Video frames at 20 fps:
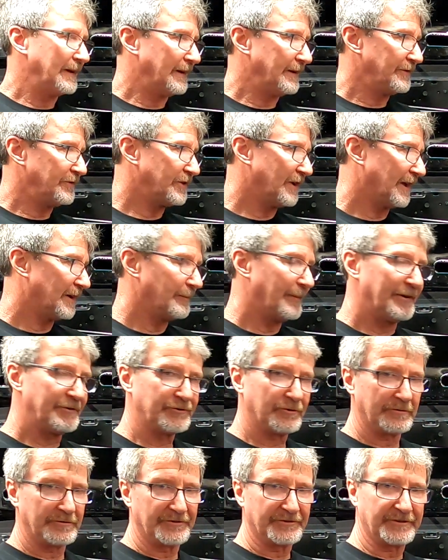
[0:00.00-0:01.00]
And you gotta make
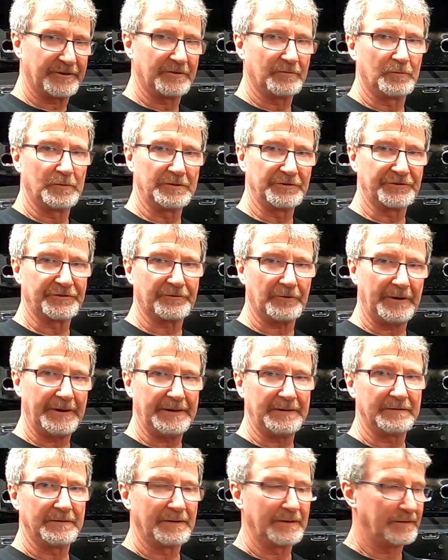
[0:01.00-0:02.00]
sure your steering wheel's
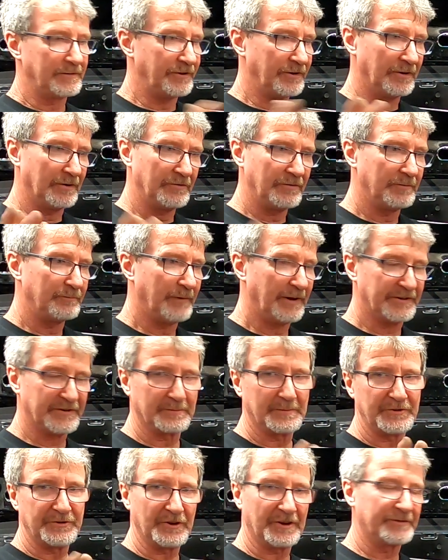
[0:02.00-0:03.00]
straight, you know, make
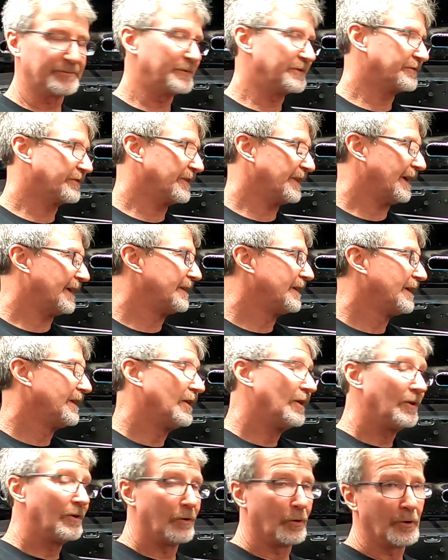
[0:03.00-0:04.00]
some adjustments for that.
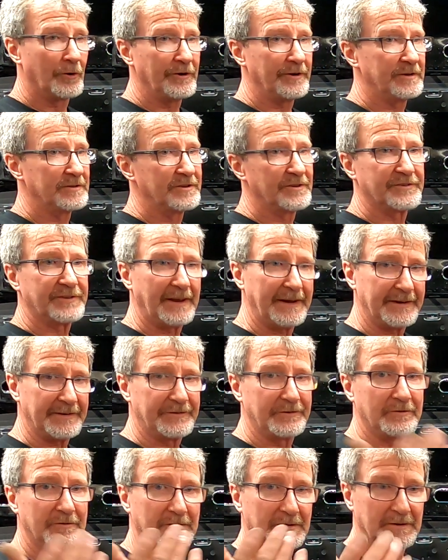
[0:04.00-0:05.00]
Or you can just take
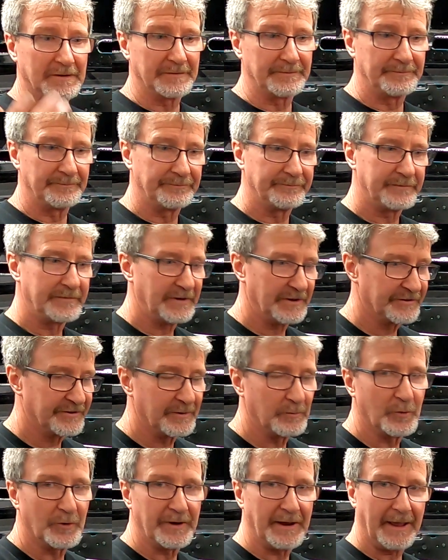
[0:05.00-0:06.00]
it to a, you know,
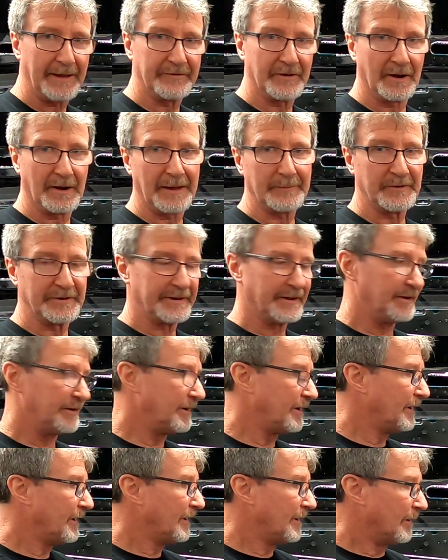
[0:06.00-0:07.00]
somewhere and have an alignment done.
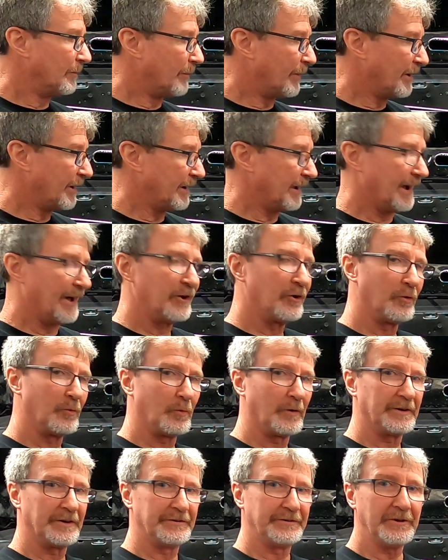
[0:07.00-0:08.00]
But I don't
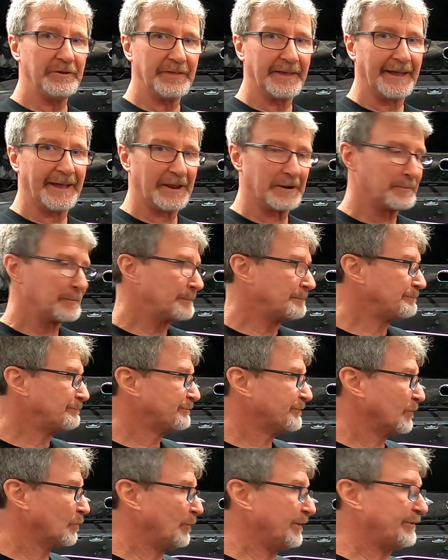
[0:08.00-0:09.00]
wanna do that
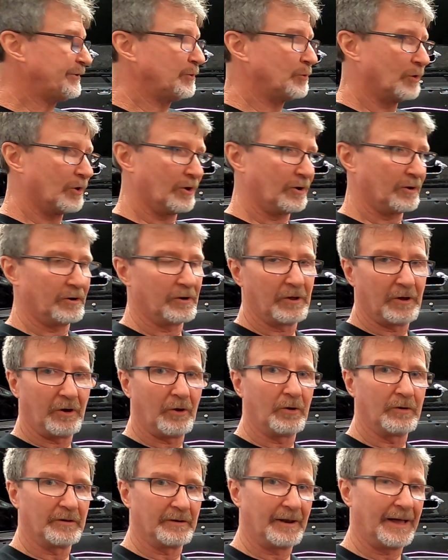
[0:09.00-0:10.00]
we do all, all,
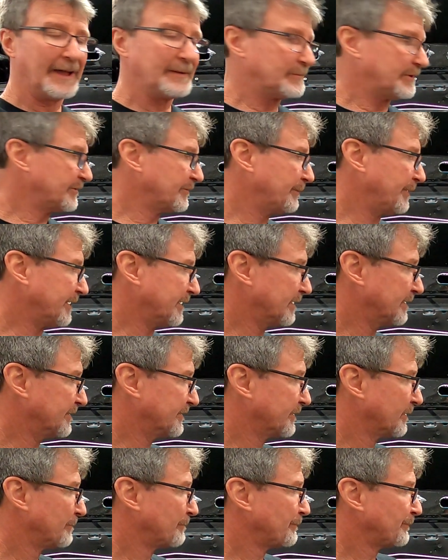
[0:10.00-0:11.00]
all alignments
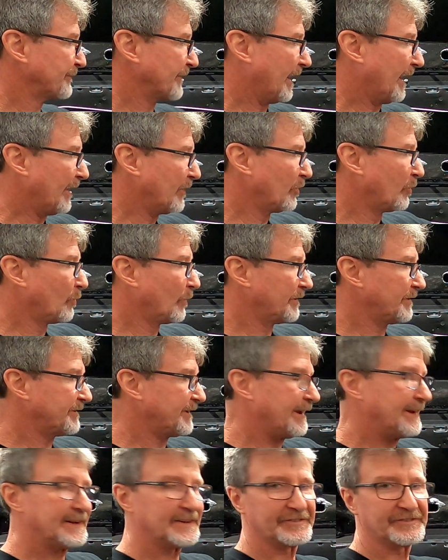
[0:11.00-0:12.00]
because I don't want
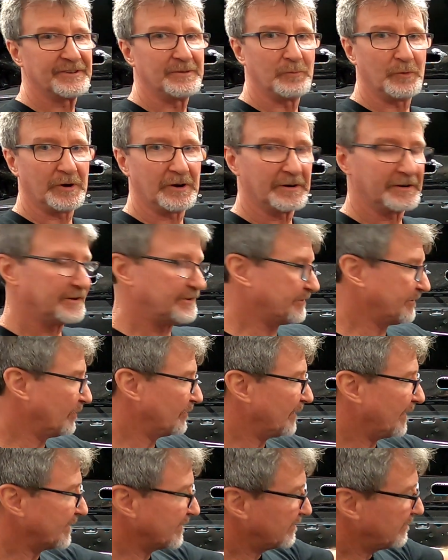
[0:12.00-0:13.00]
to take it somewhere because they're
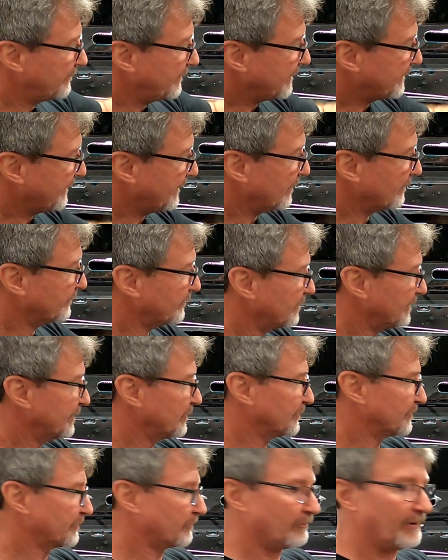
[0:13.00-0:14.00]
not going to be careful.
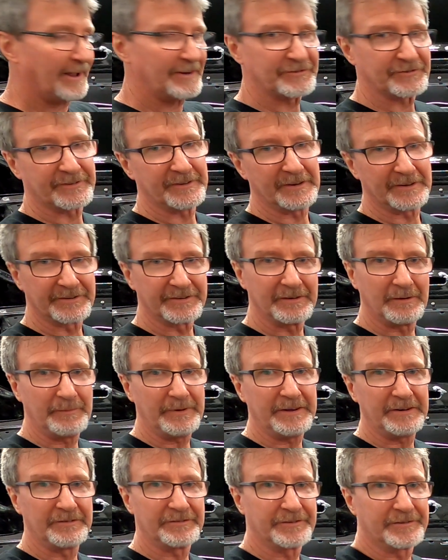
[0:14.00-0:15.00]
They'll scratch this. I
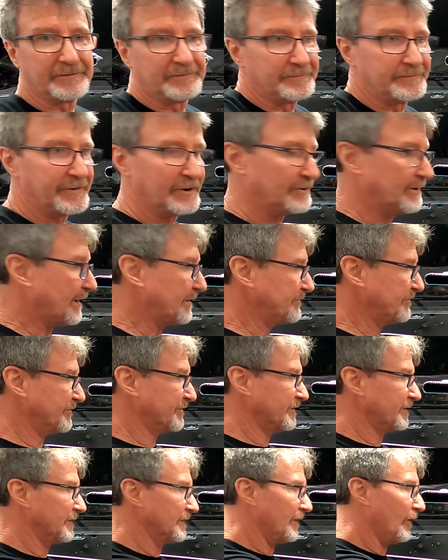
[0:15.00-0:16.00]
mean, there's they're not
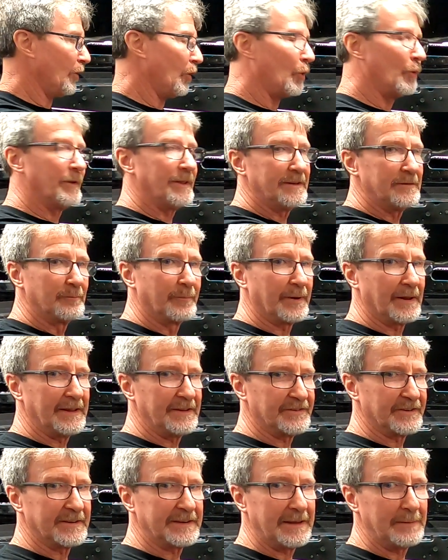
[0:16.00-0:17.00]
just going to hold it in
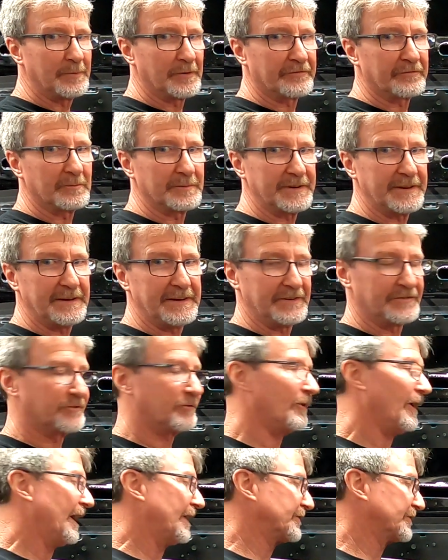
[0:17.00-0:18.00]
place and keep it from getting
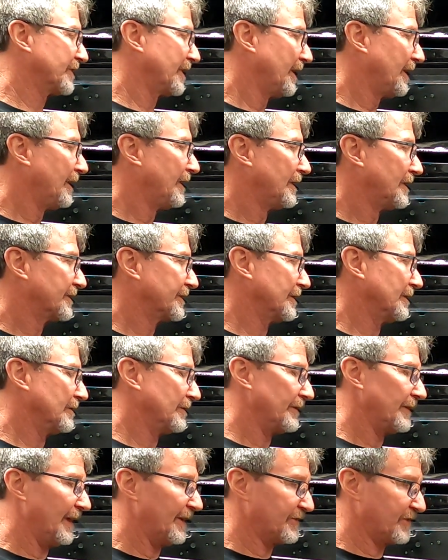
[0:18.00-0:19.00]
scratched.
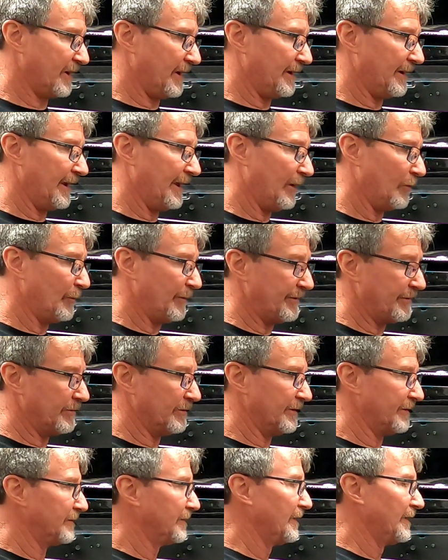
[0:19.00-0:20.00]
So that's kind of how we
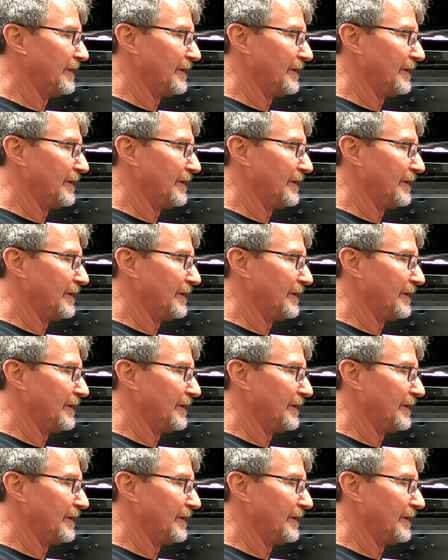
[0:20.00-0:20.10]
do it.